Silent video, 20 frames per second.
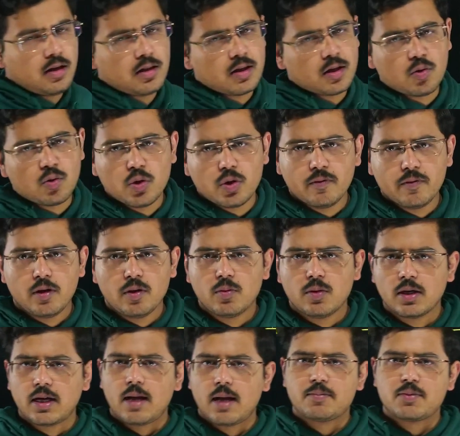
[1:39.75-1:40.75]
The code will
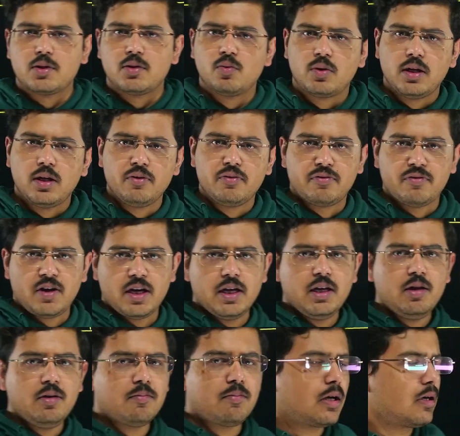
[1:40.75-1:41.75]
work absolutely
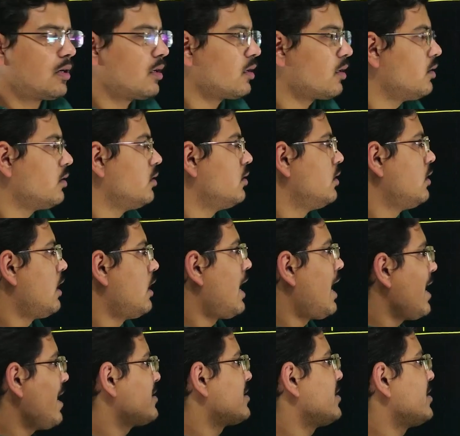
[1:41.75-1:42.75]
fine, but
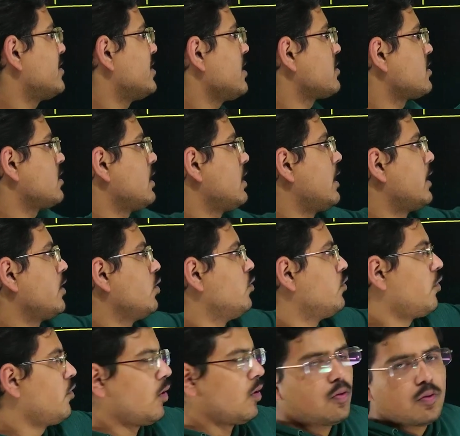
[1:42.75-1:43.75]
I suggest that you
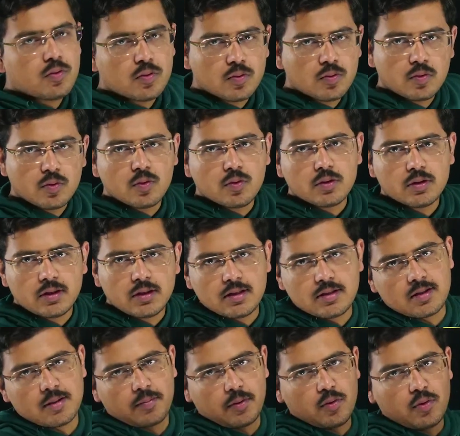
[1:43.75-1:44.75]
follow this
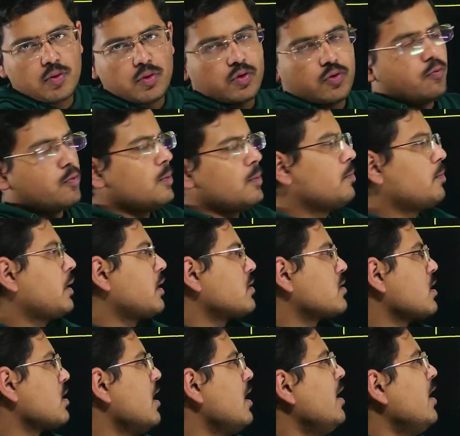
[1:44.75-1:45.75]
approach because
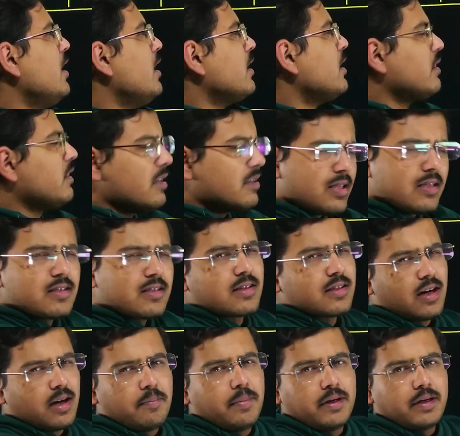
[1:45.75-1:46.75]
this is
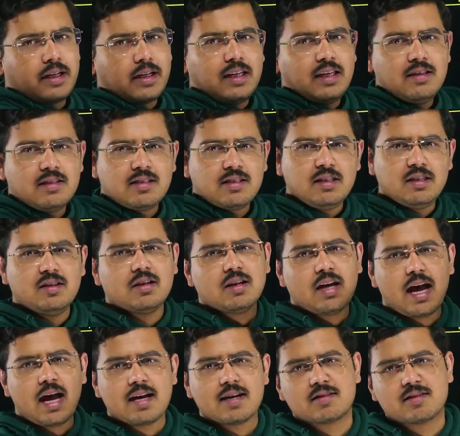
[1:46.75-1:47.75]
a bit easy
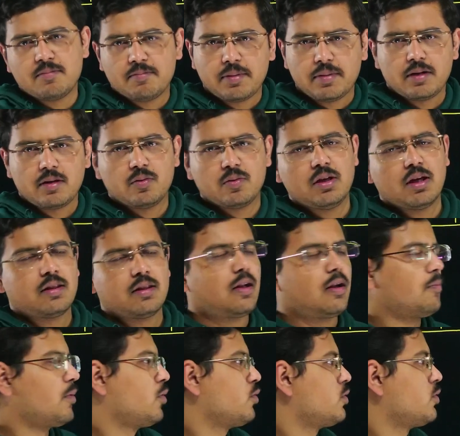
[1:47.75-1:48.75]
as compared to the other
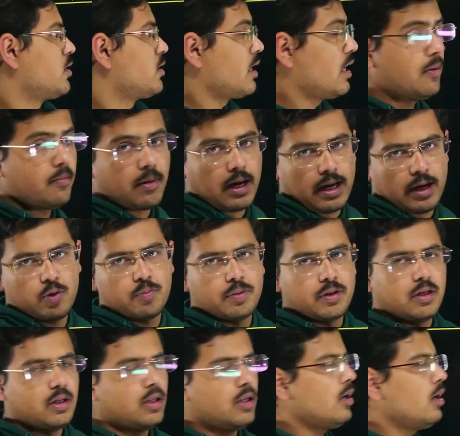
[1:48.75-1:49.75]
approaches in my
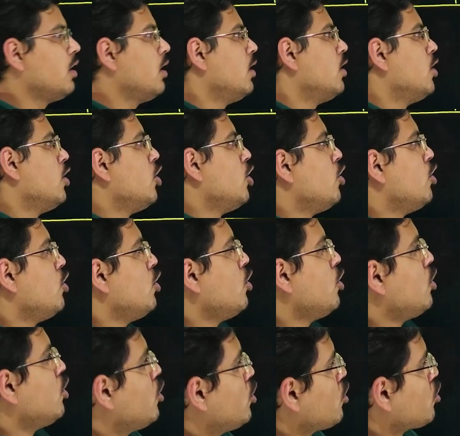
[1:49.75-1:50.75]
opinion.
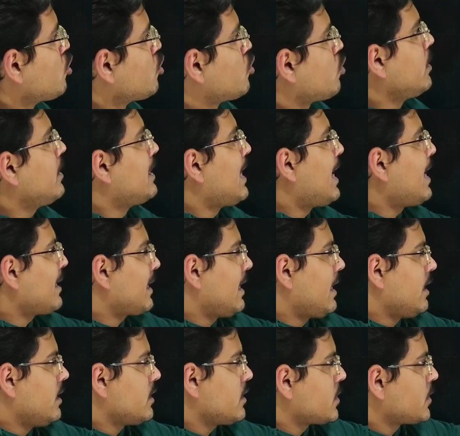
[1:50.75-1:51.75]
So in that
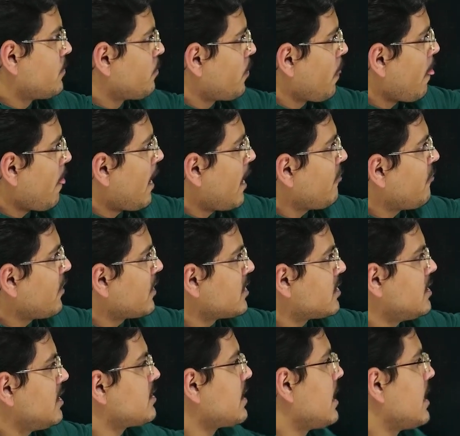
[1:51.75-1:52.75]
case, I fix
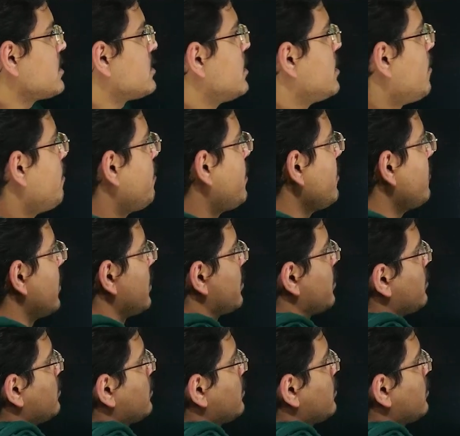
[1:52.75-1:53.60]
this as pivot.